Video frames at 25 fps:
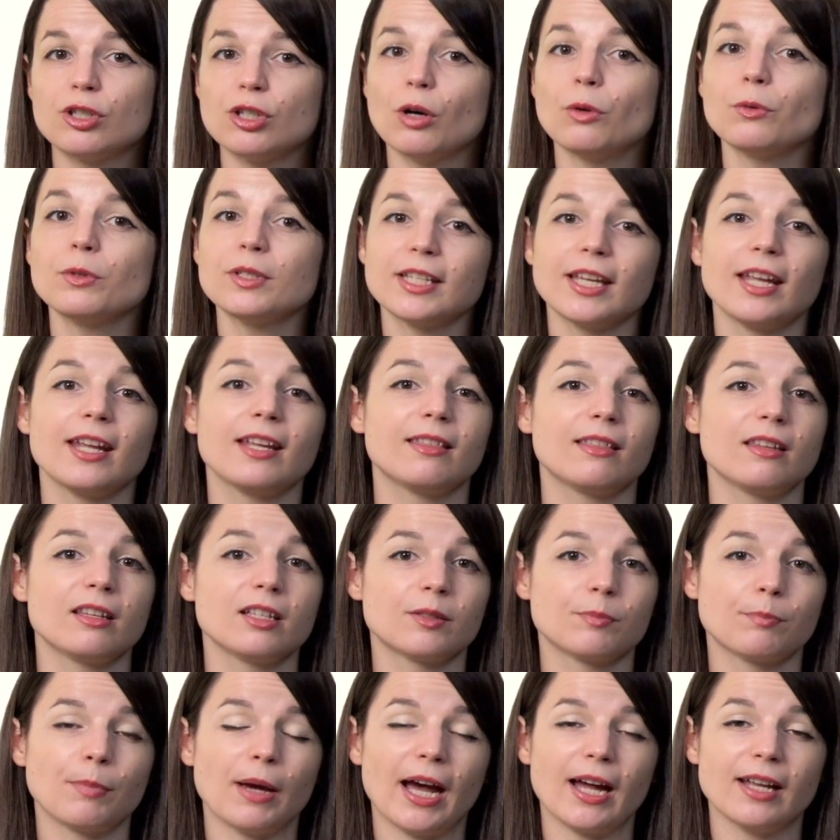don't take
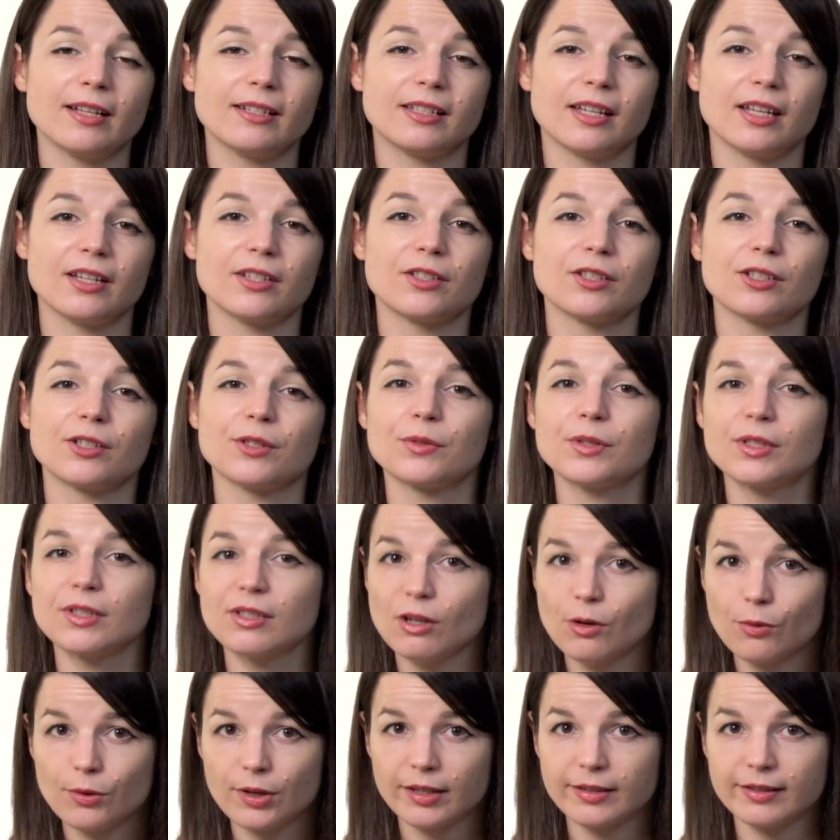these bad days so
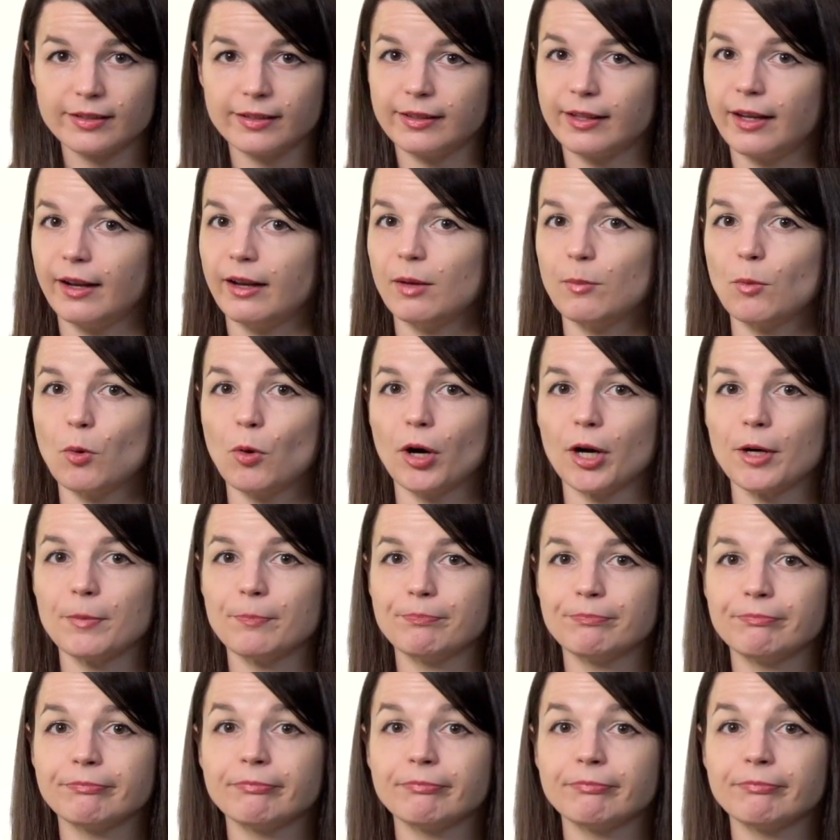seriously anymore.